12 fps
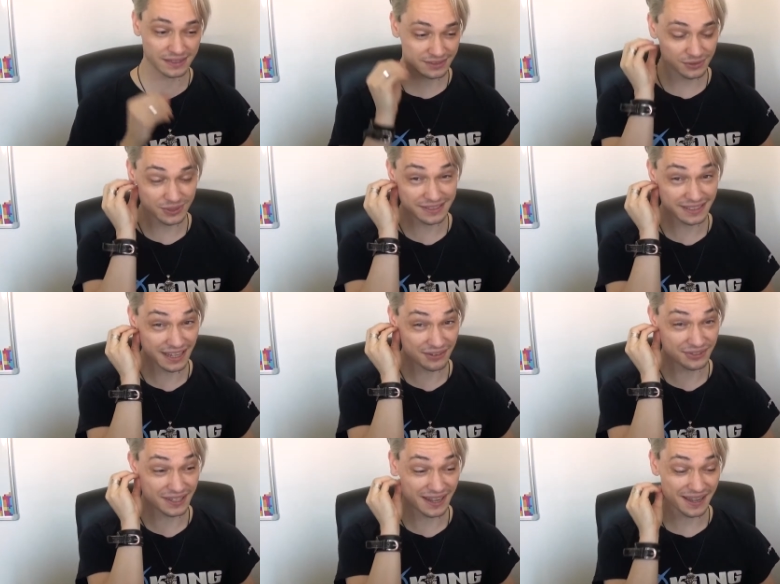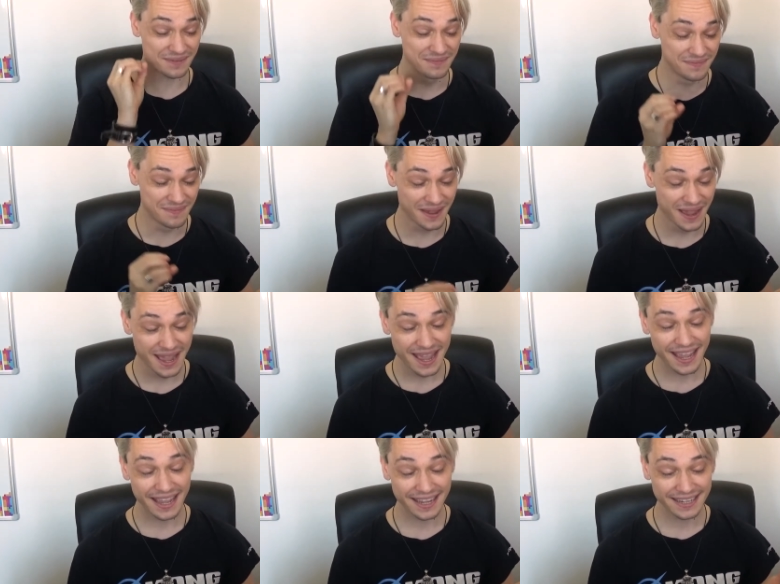soon as I have time.
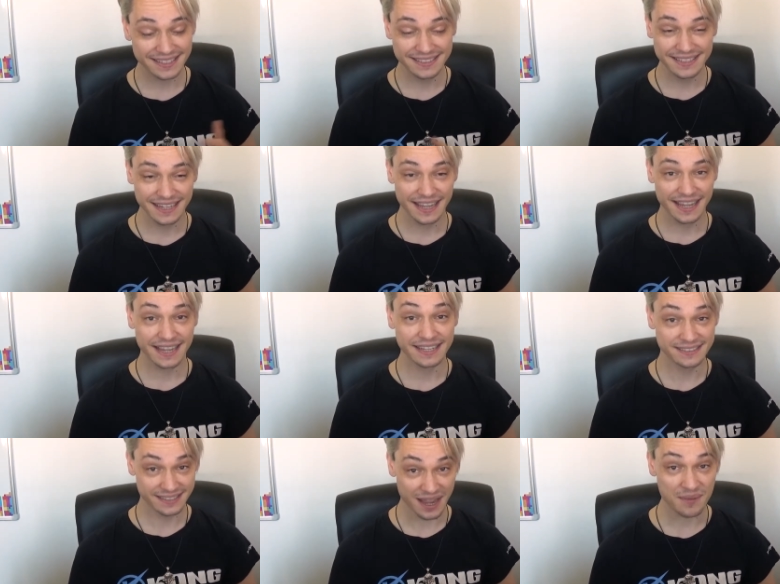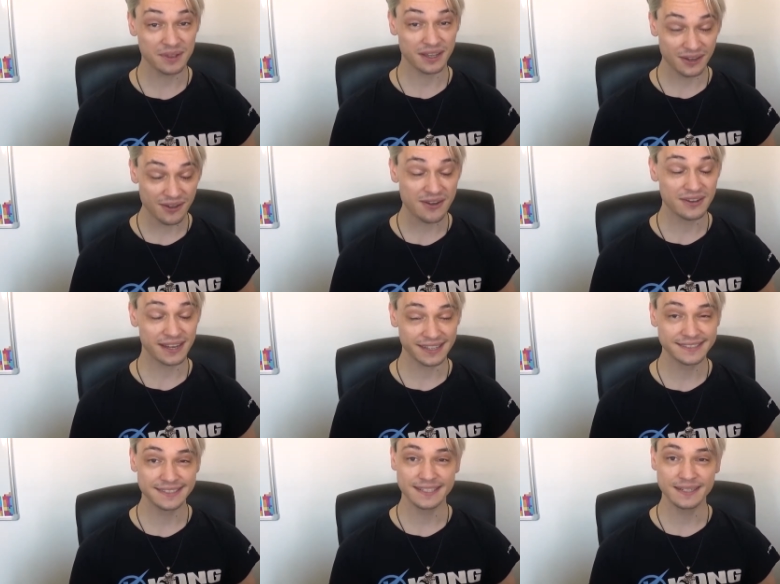And it's coming along
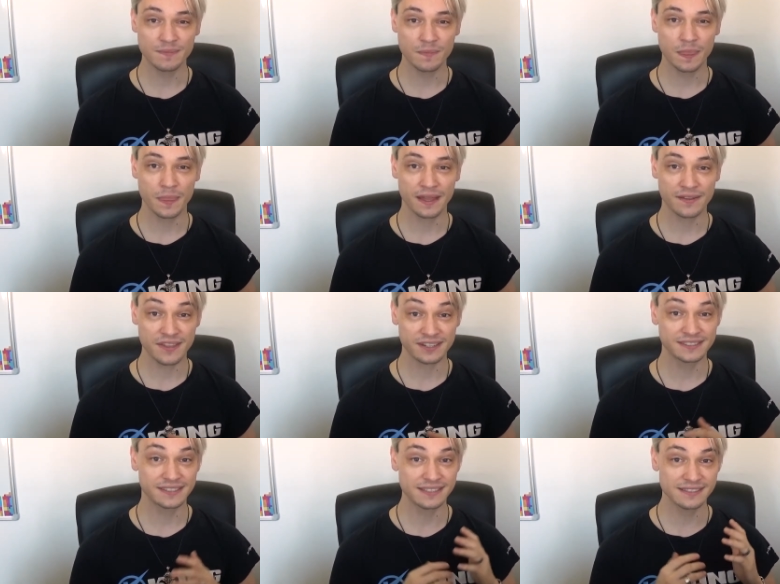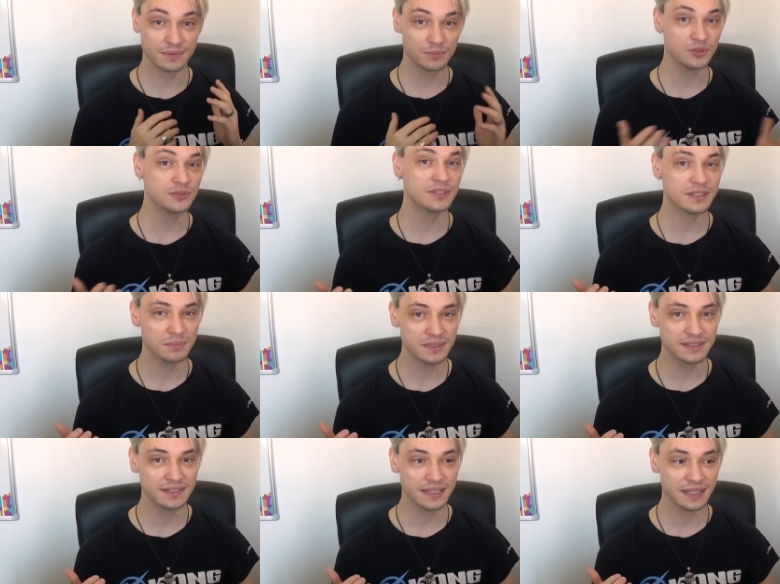nicely. There's still some music
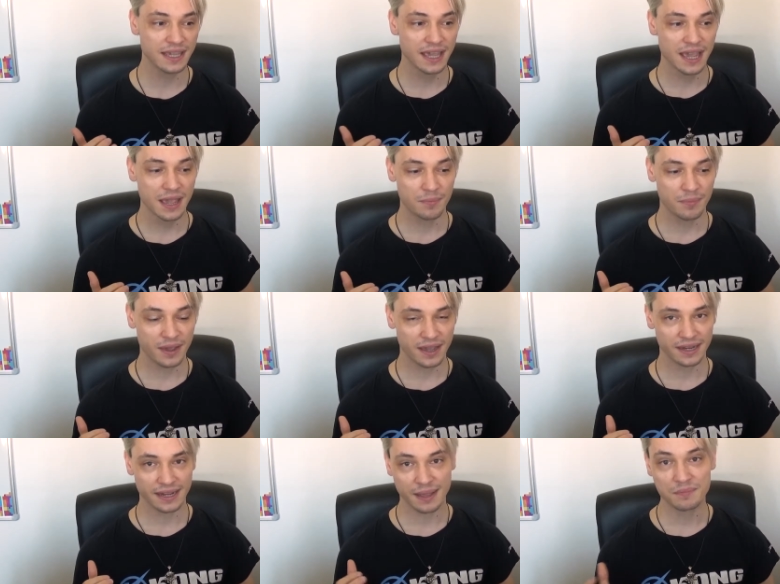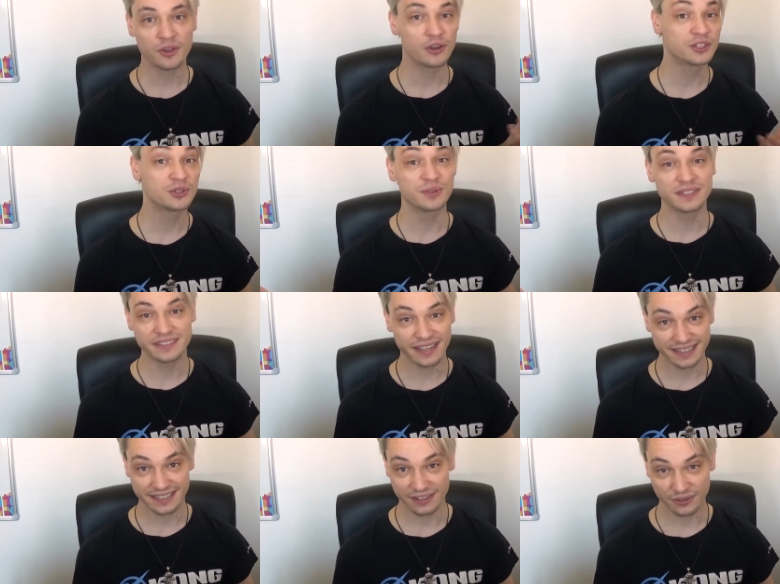missing, but I'm going to
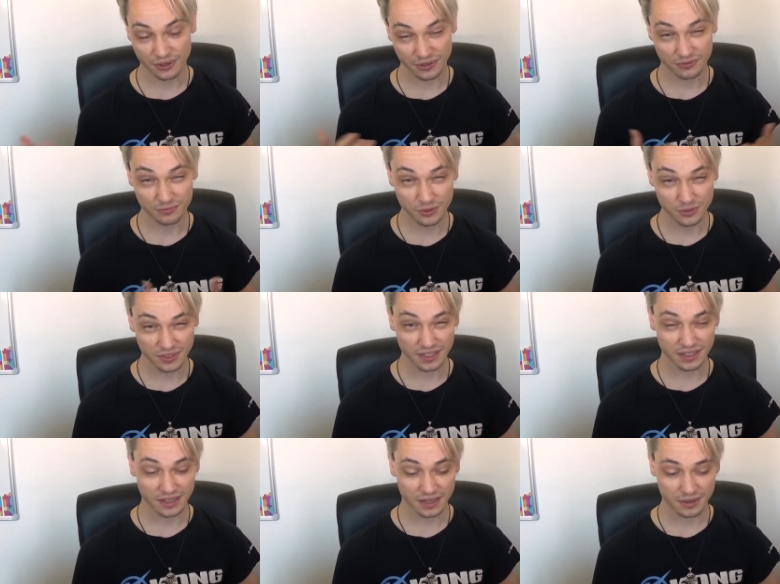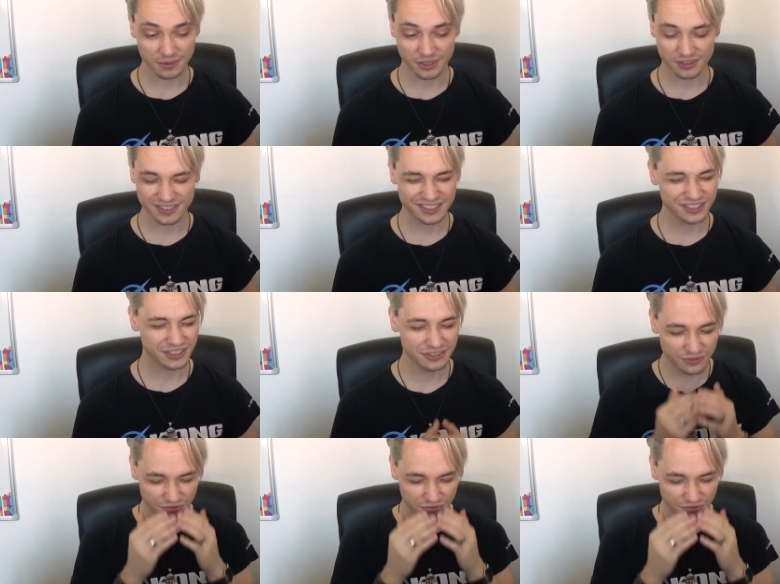recycle a lot of music because it's just